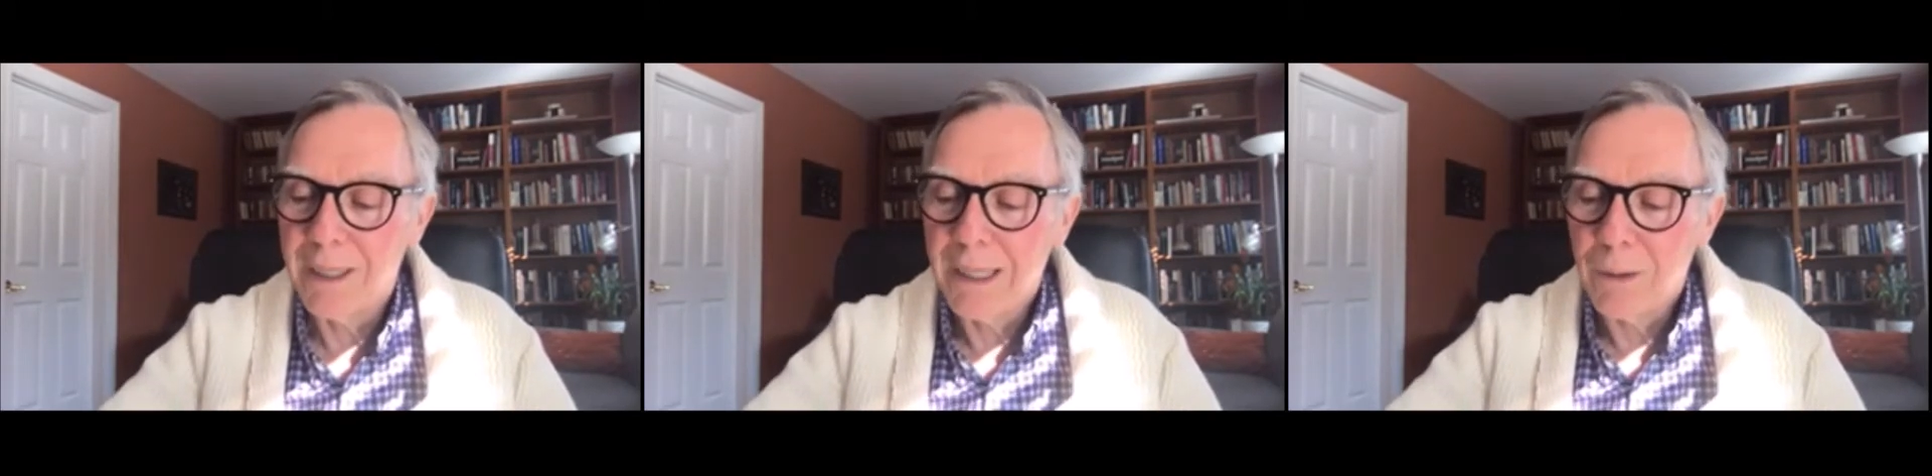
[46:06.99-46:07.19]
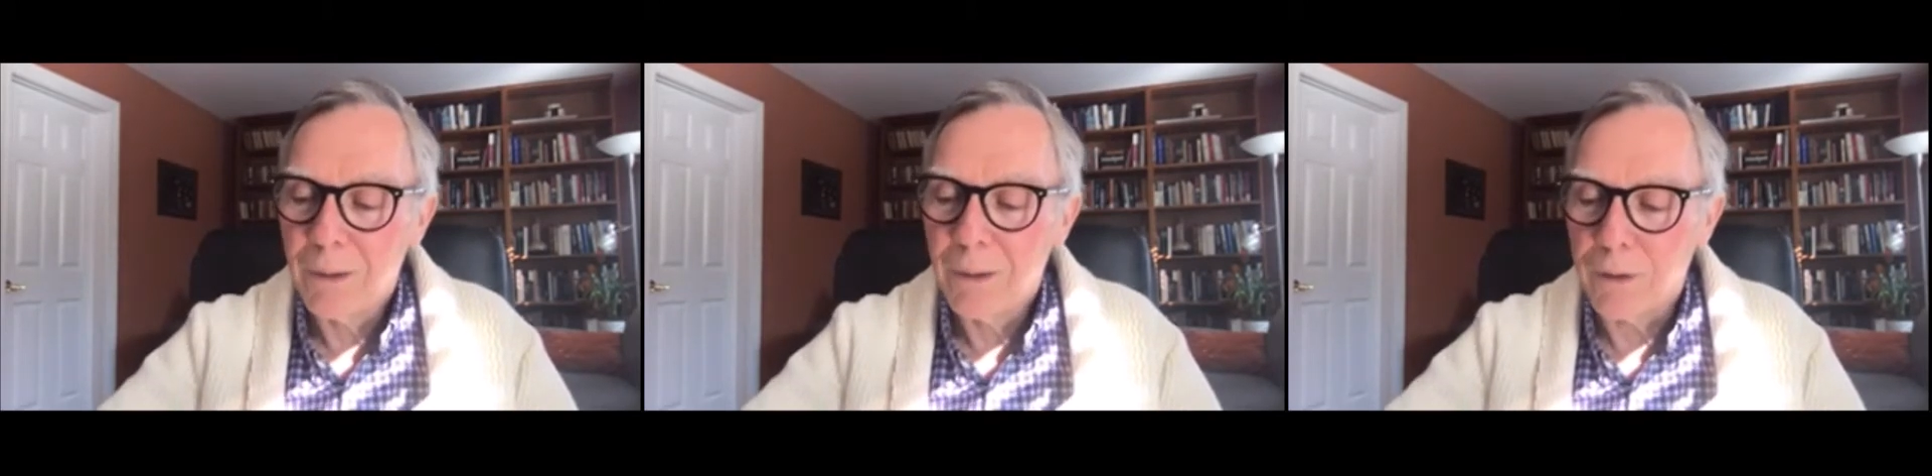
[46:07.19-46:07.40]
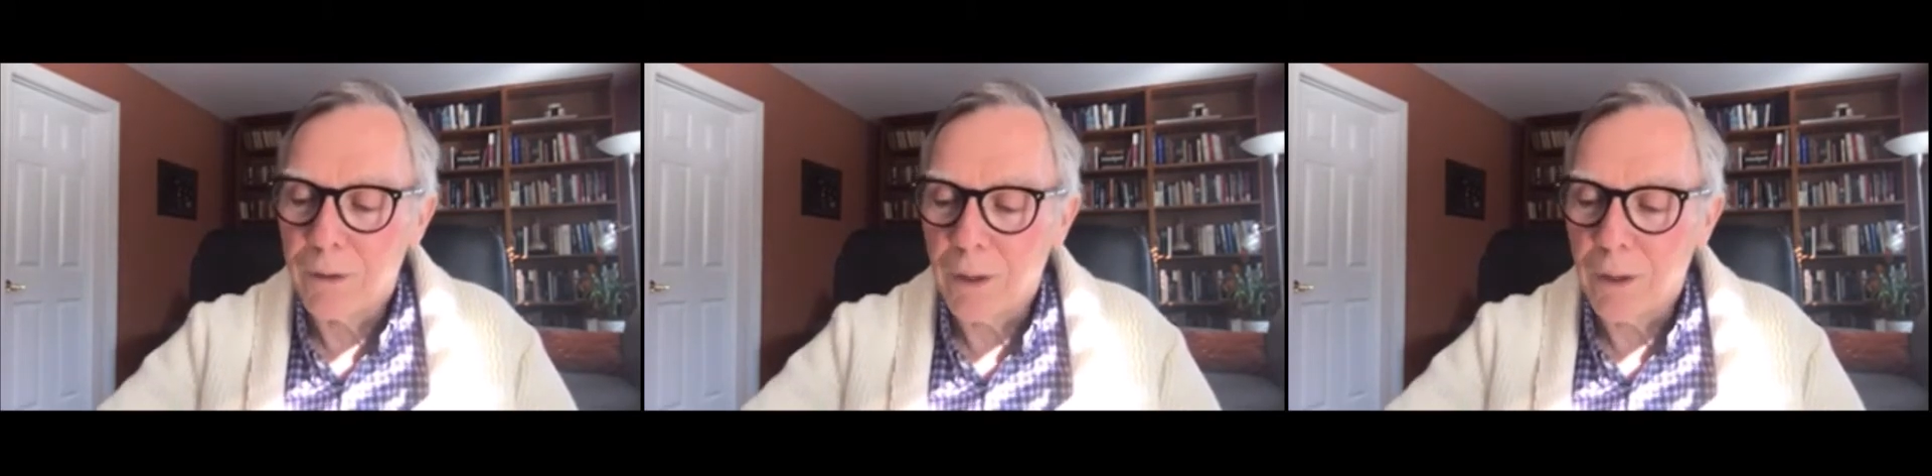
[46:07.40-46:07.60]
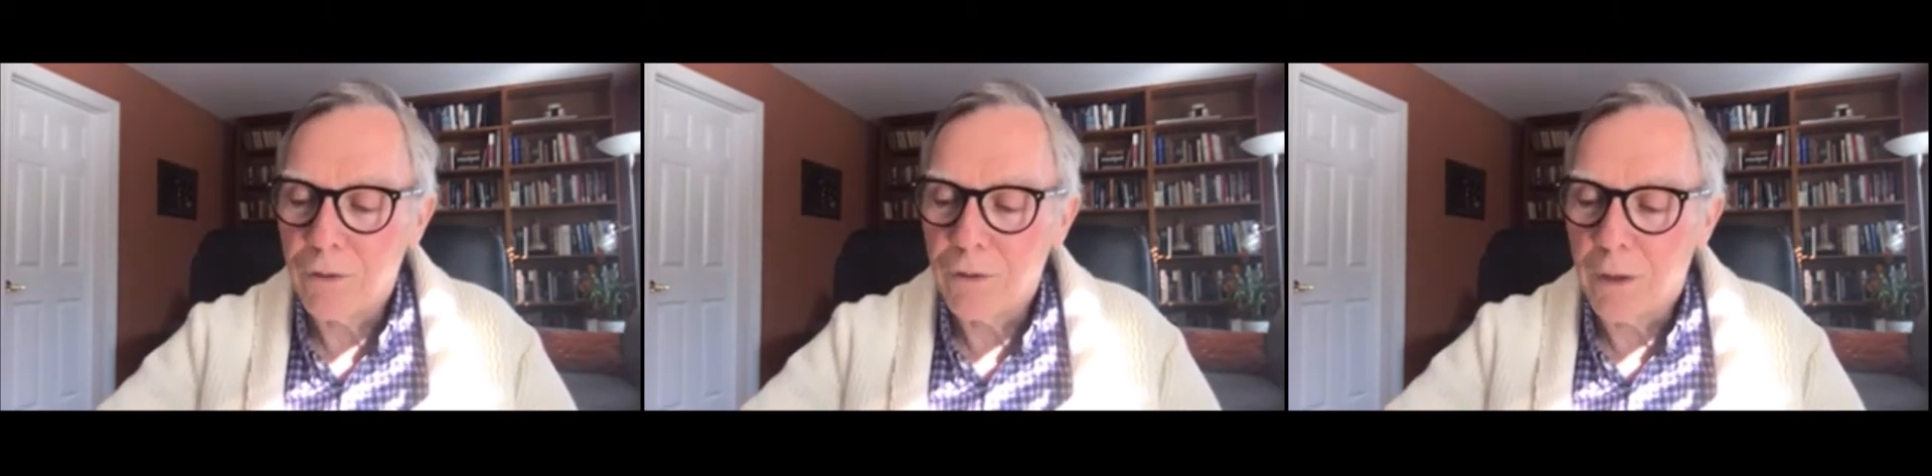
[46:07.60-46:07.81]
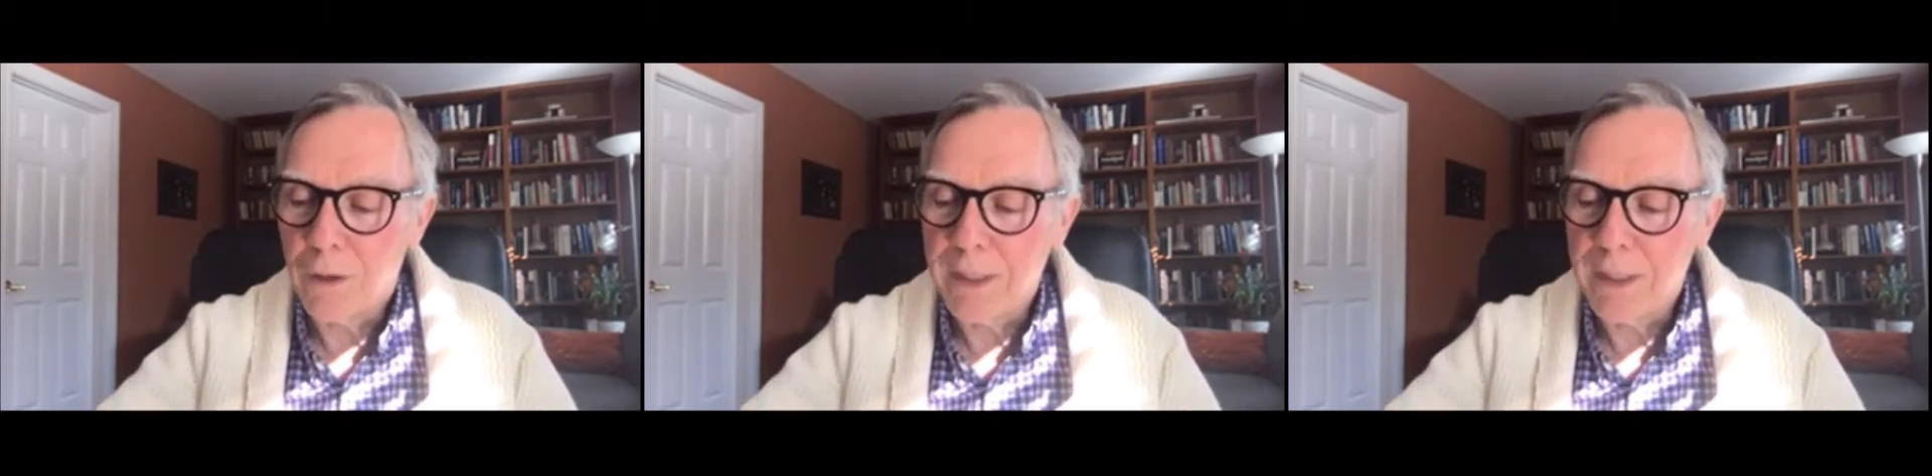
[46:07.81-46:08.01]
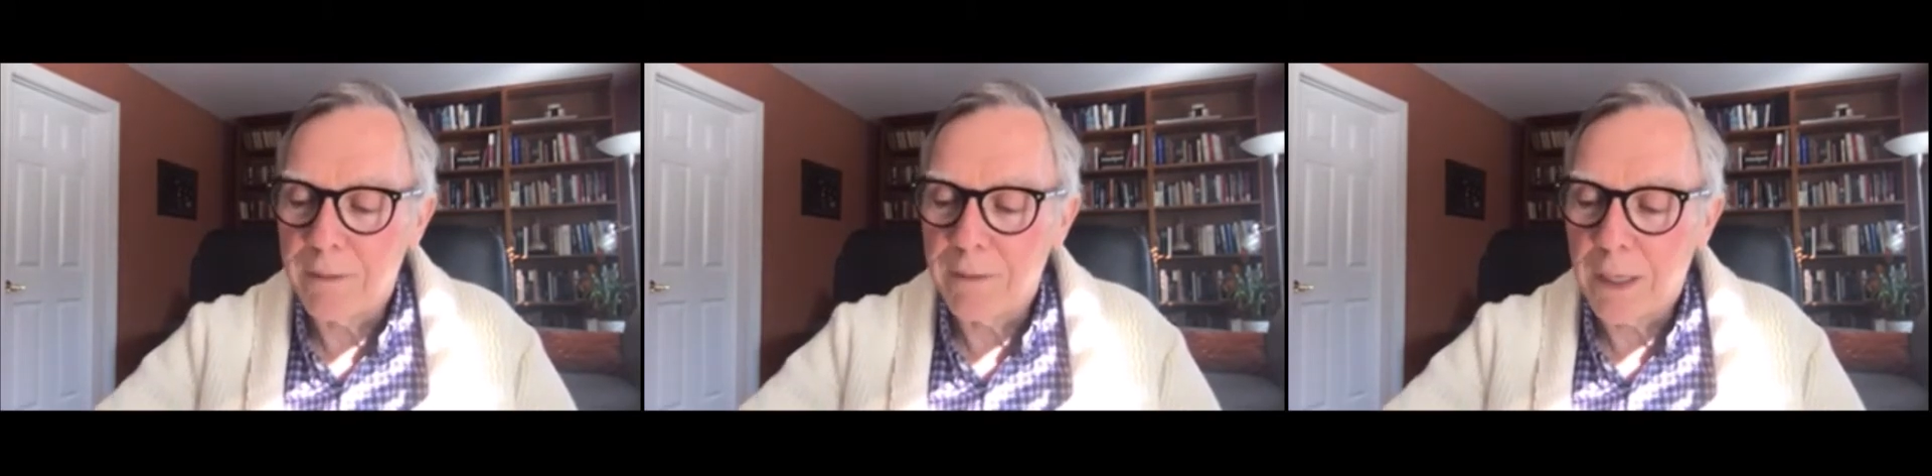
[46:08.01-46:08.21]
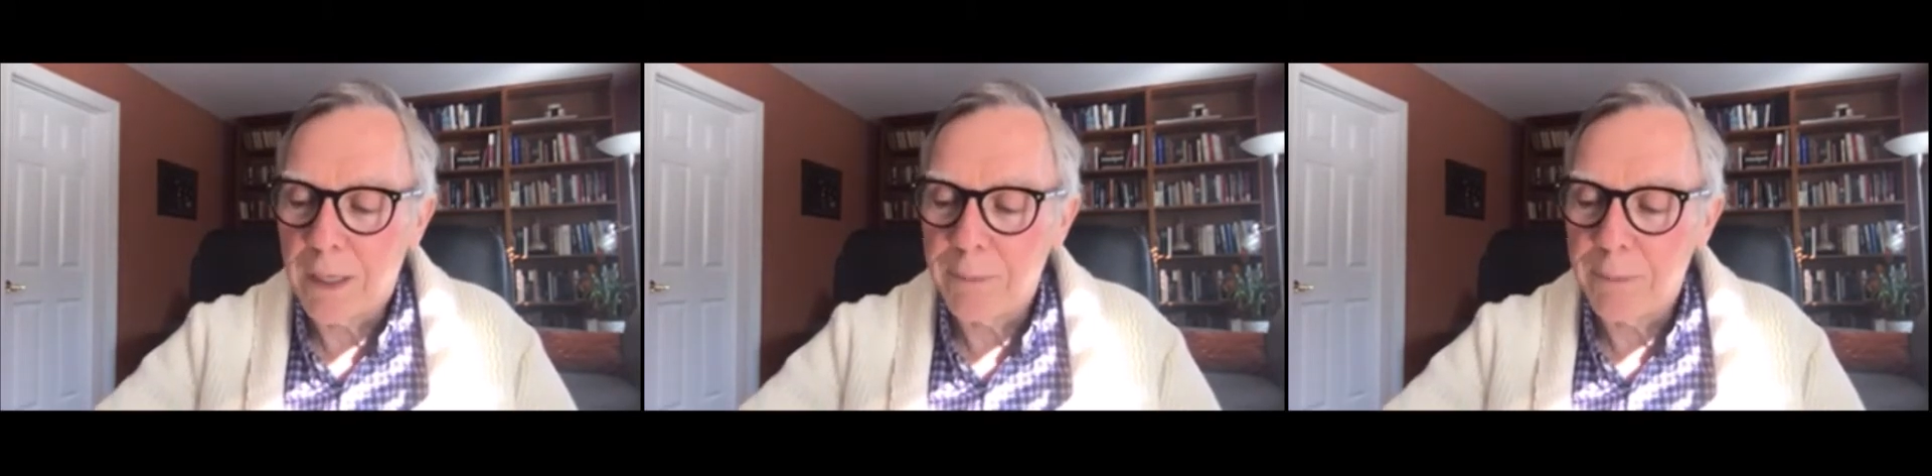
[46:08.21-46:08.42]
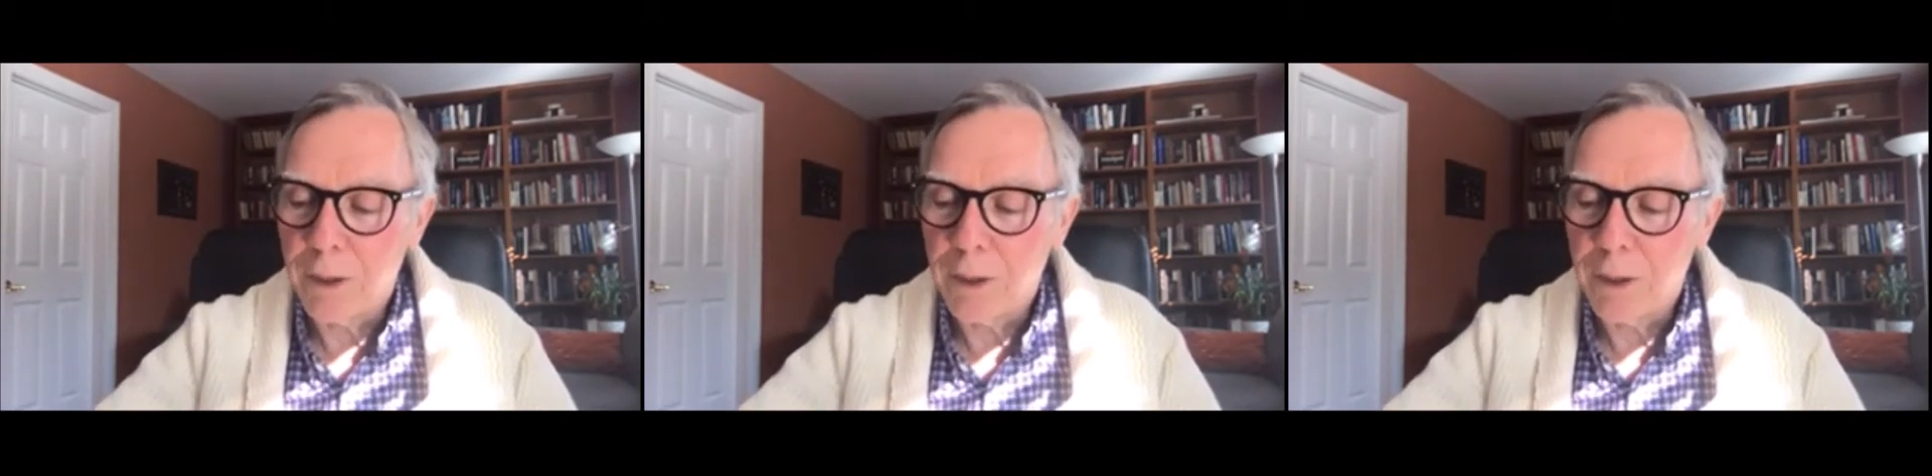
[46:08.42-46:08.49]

was on Soviet environmental